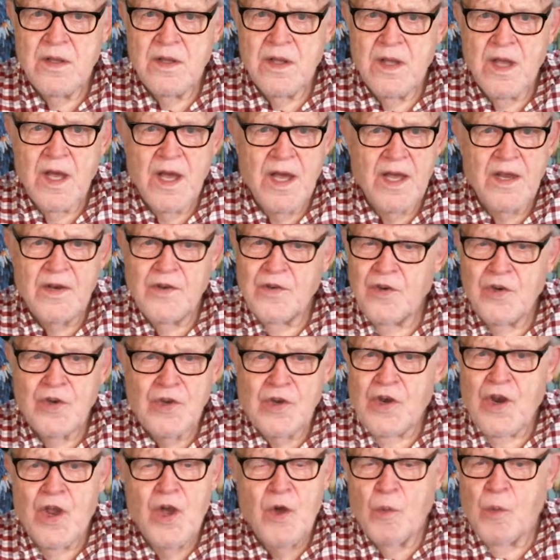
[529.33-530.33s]
I
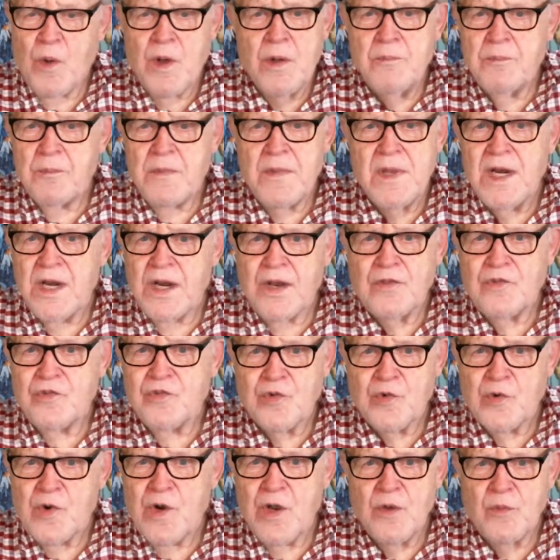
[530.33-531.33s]
didn't know what
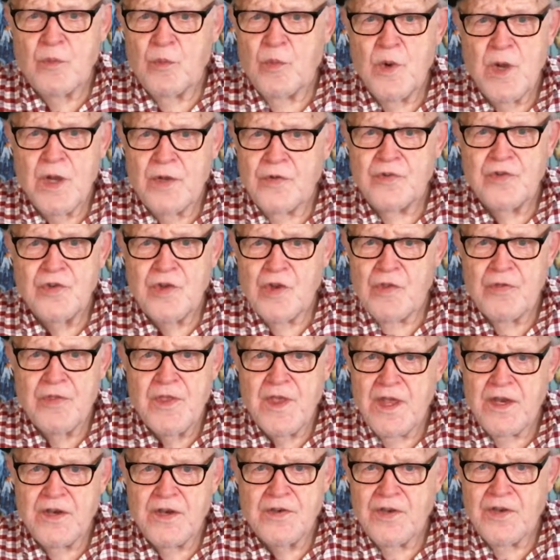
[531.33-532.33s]
ministry it was at
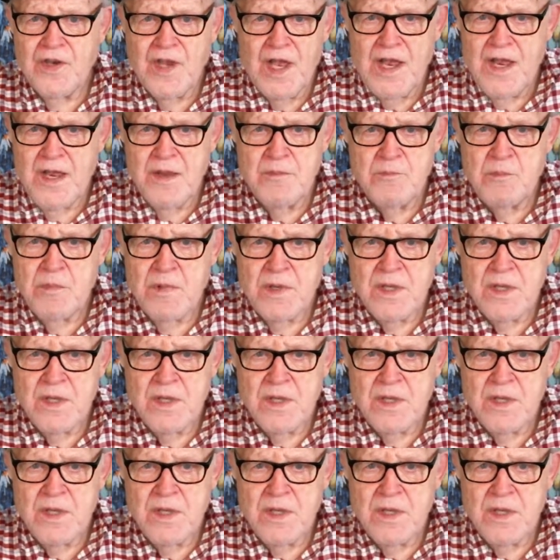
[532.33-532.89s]
that time,